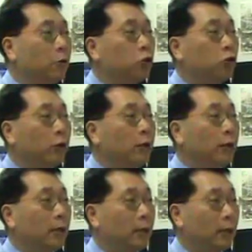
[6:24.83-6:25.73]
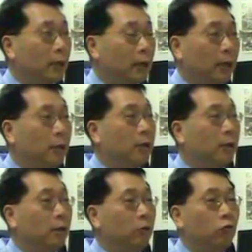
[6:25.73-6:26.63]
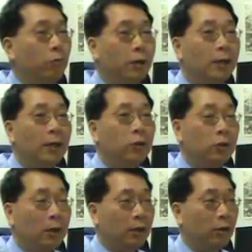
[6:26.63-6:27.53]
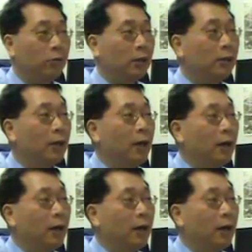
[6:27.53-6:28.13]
Australia and Canada, European countries are accusing